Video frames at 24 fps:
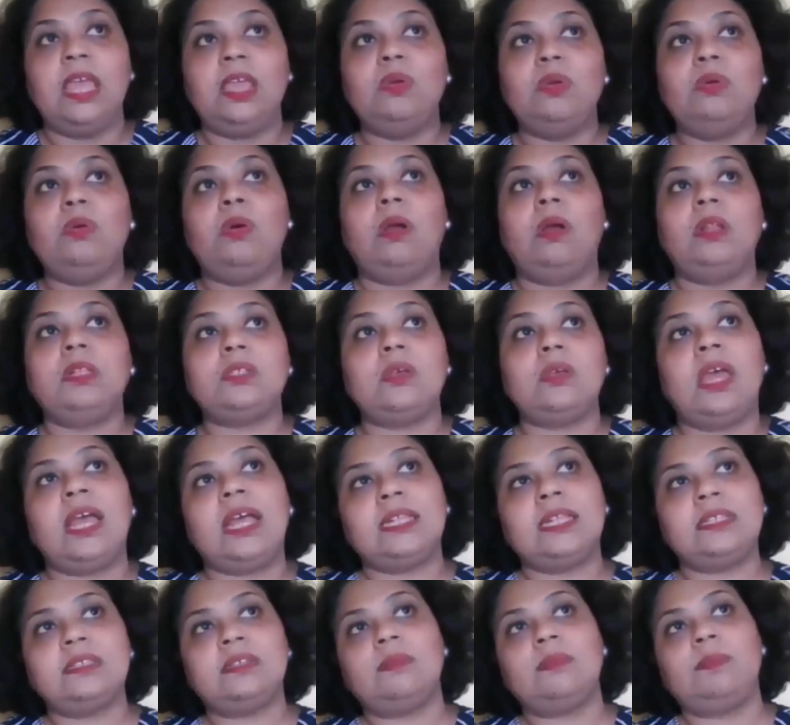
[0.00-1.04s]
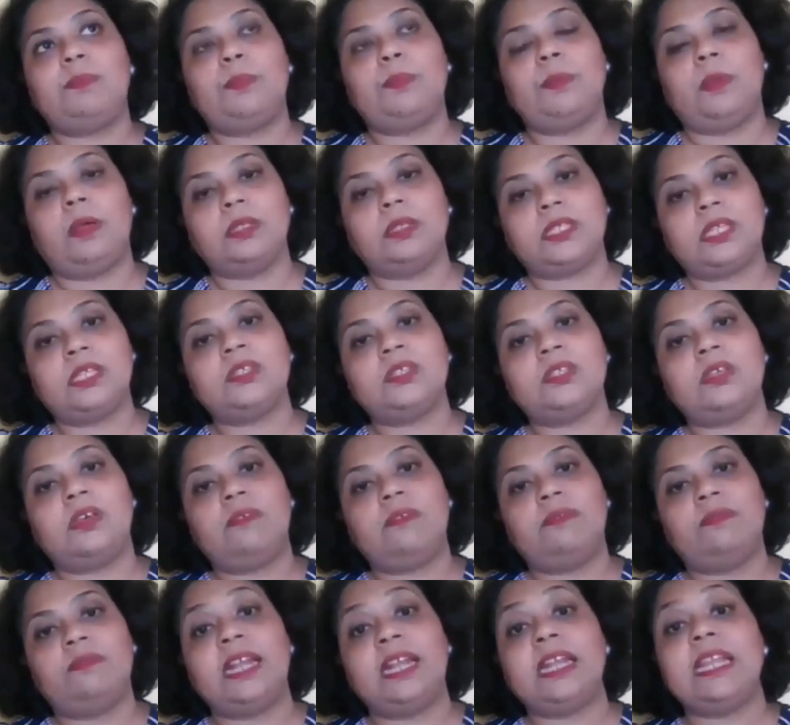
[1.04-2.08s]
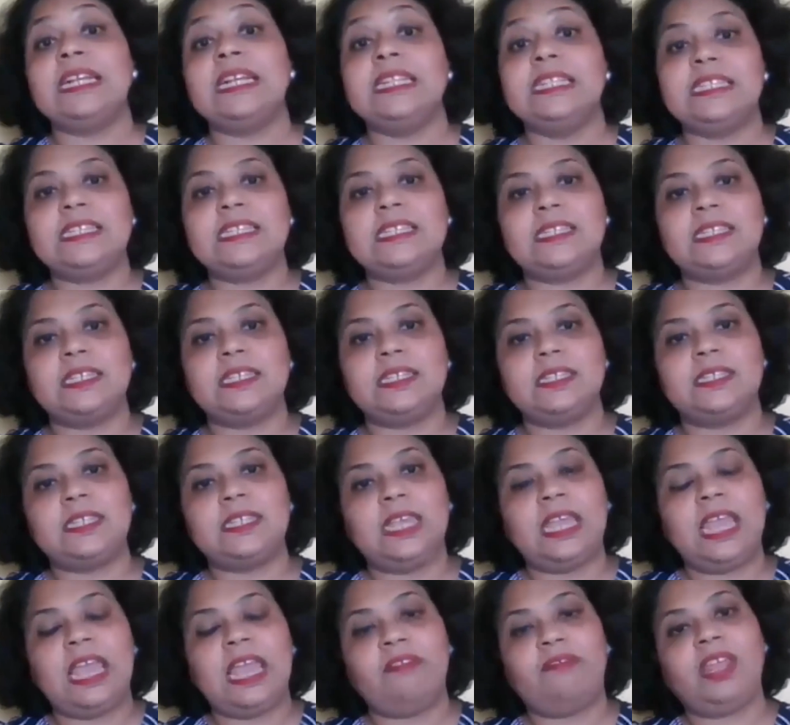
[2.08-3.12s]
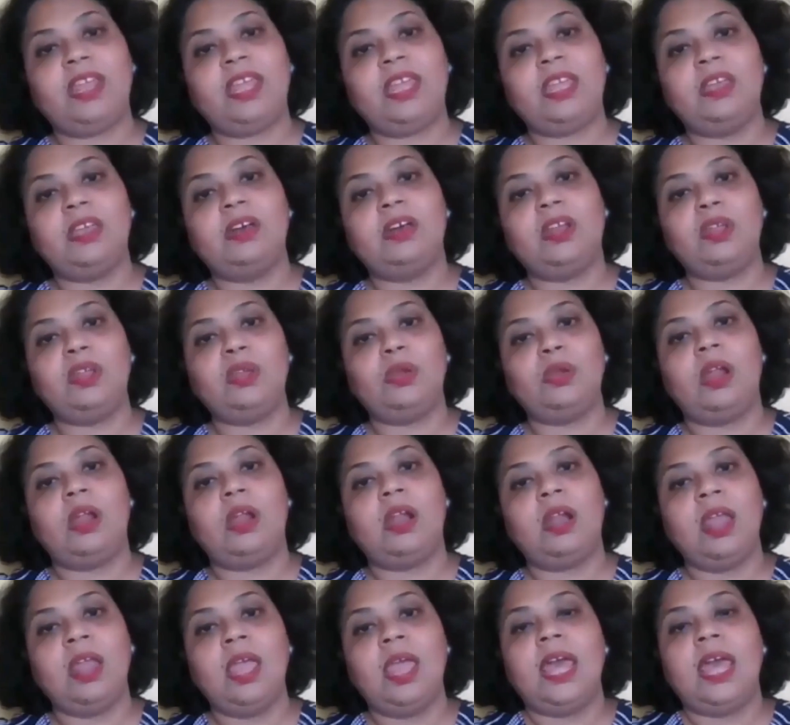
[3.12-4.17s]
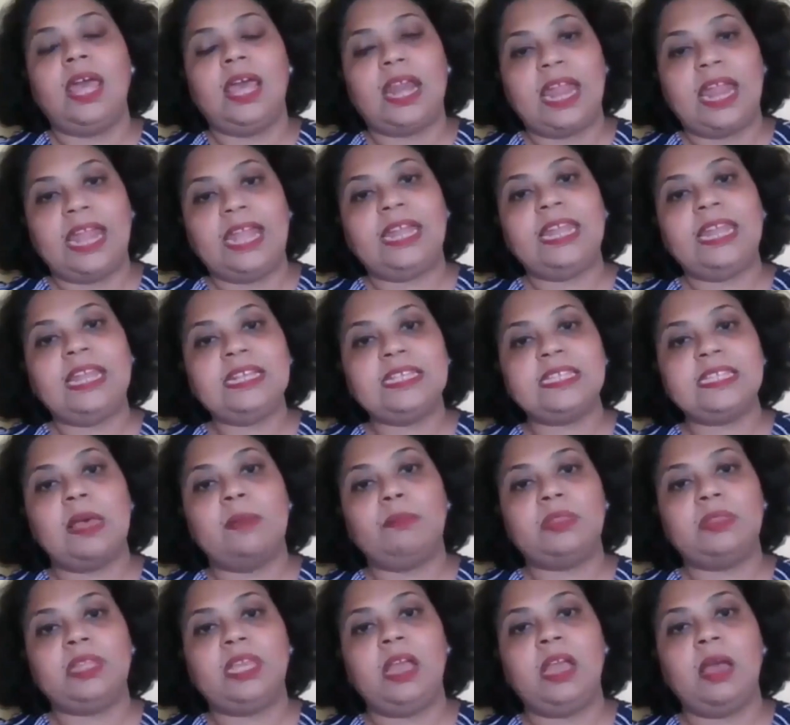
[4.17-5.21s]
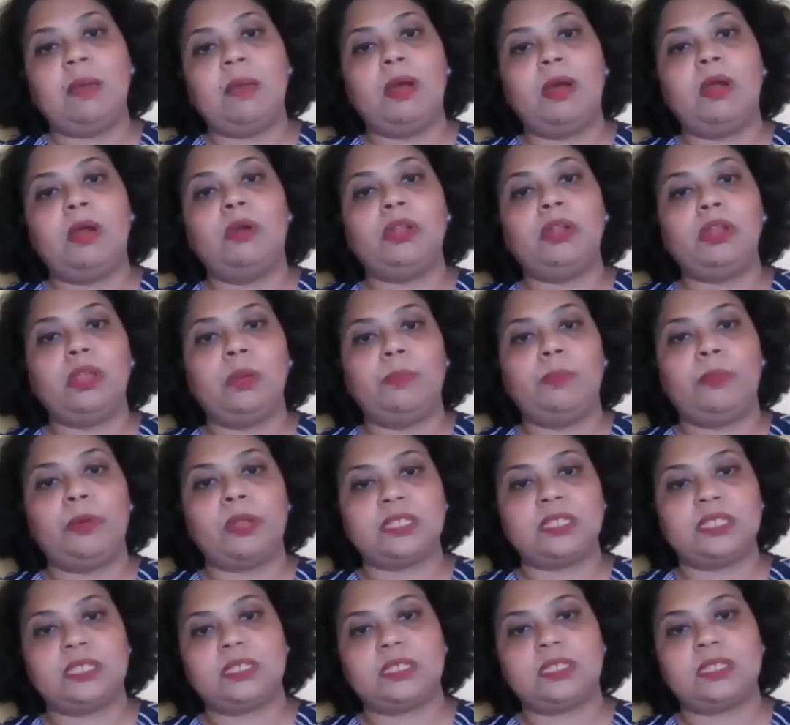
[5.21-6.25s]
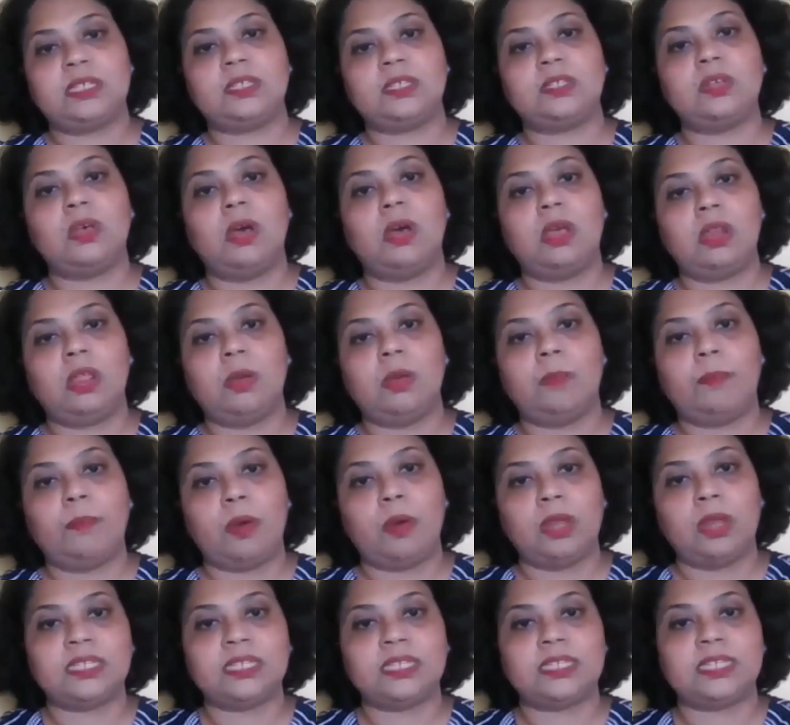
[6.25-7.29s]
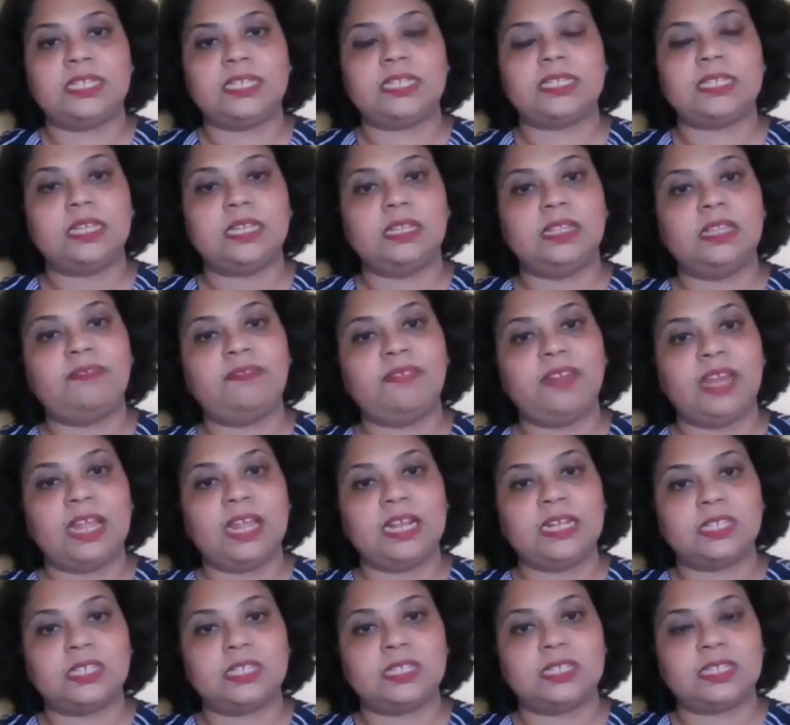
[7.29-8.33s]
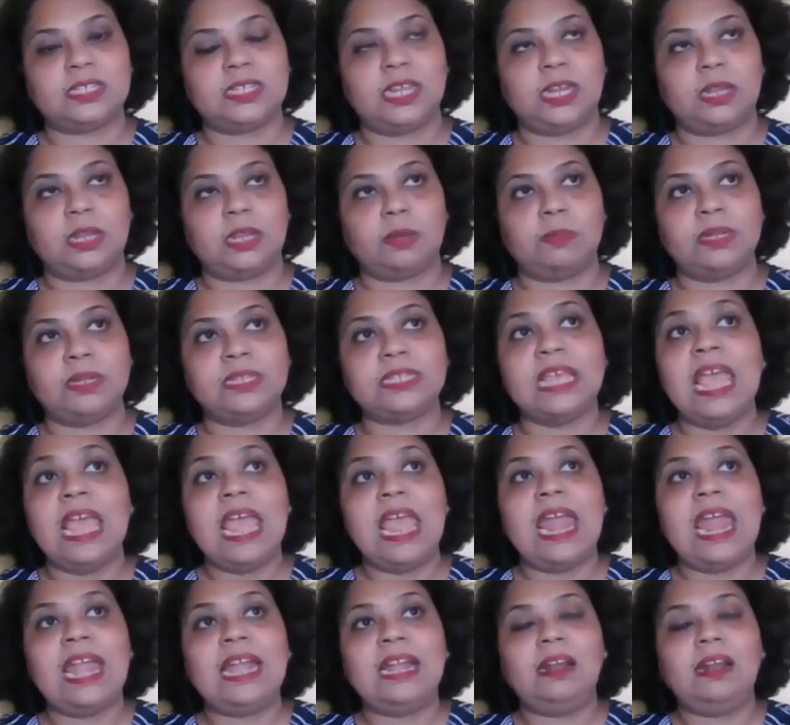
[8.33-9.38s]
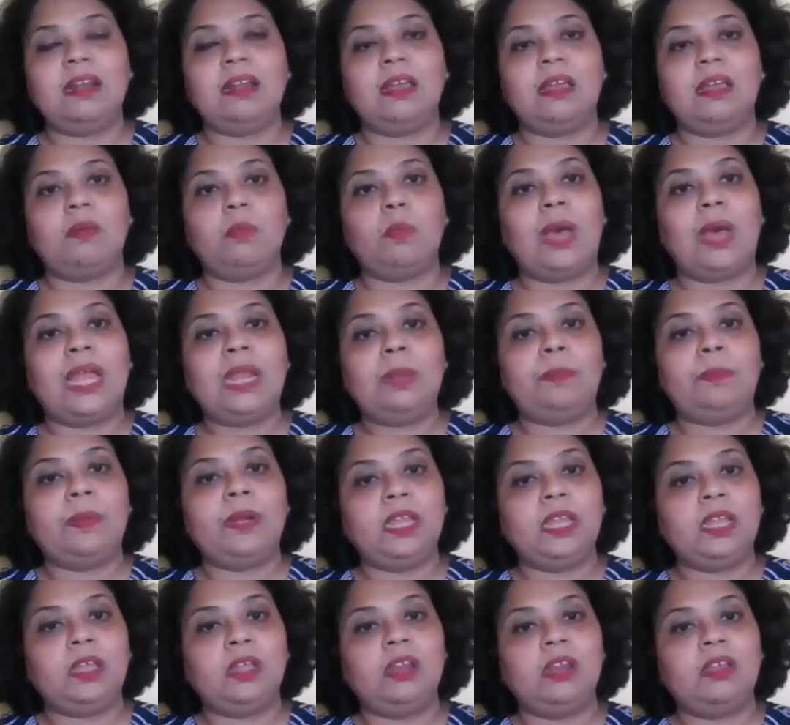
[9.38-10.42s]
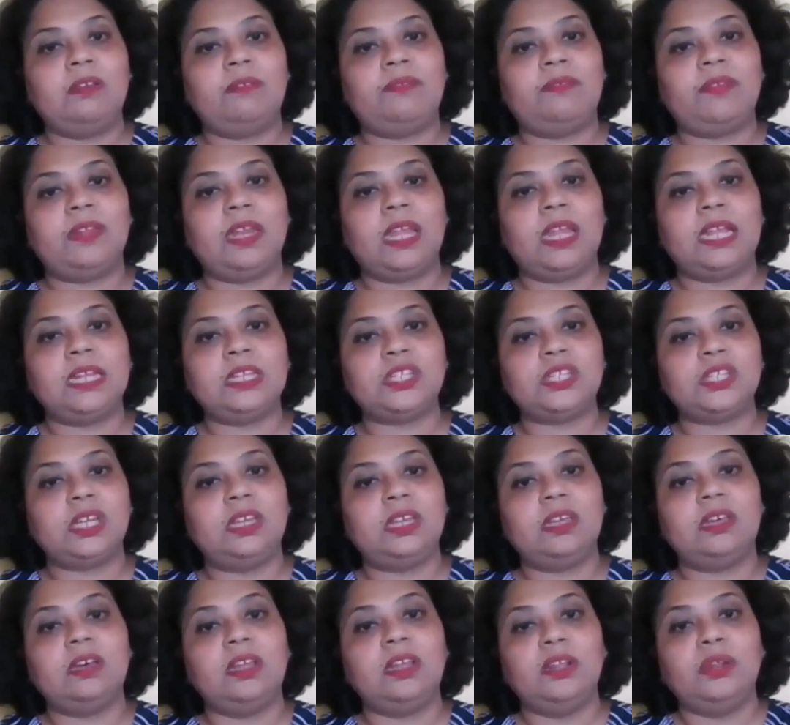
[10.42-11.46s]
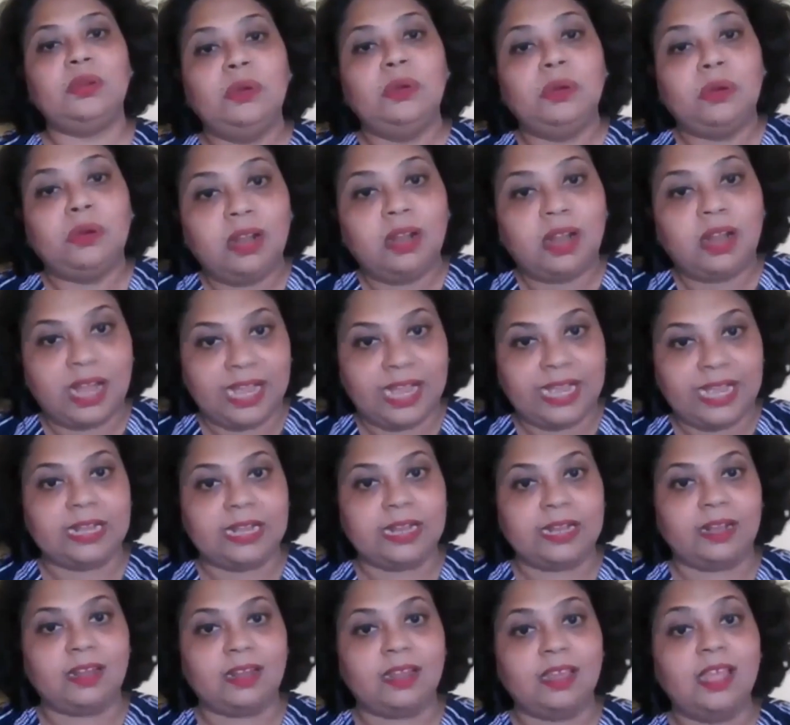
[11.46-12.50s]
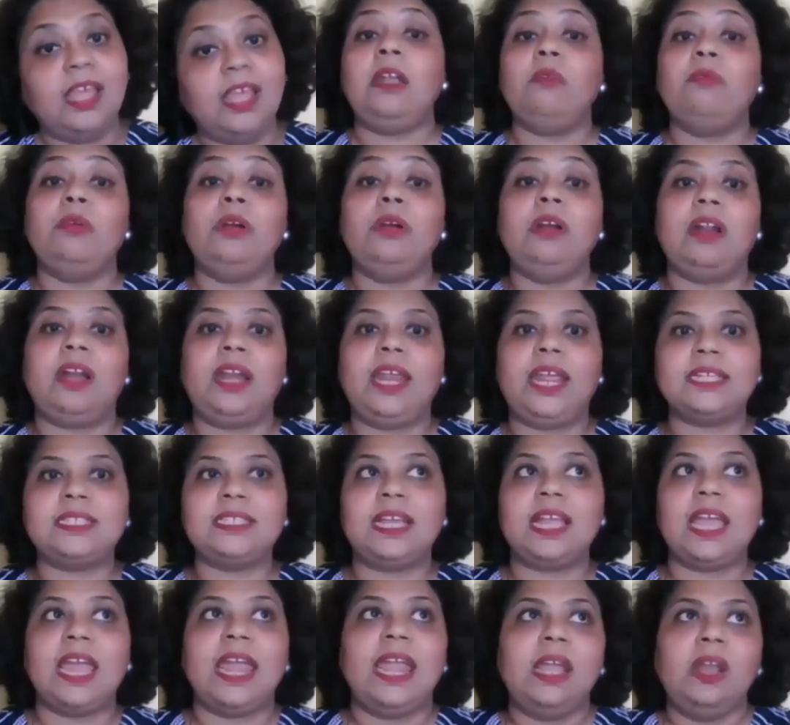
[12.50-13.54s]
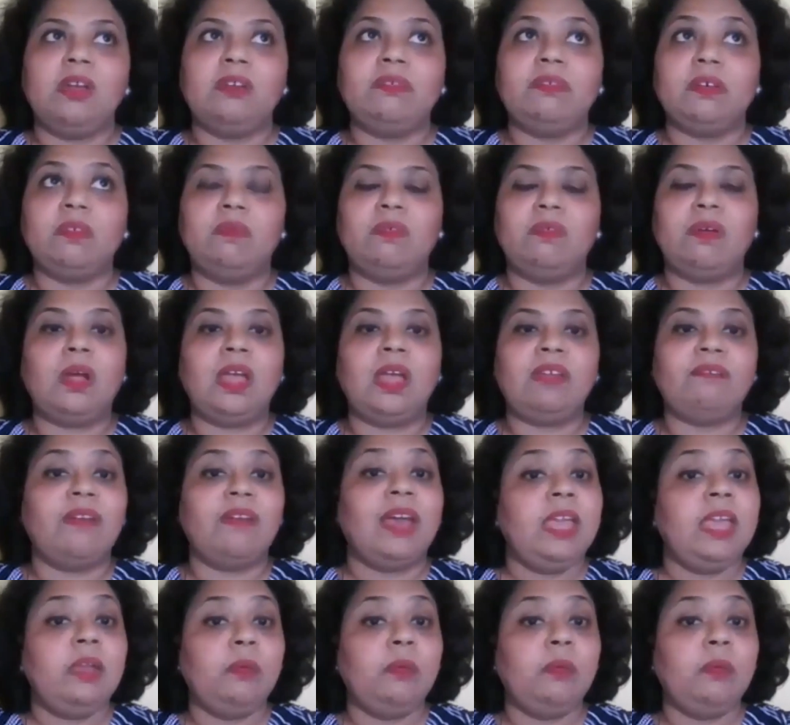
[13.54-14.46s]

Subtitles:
You also, as a process of that consistency, every year you are writing something about your processes or your policies in the financial statements, and one particular financial year you don't write it. That would raise a kind of a why?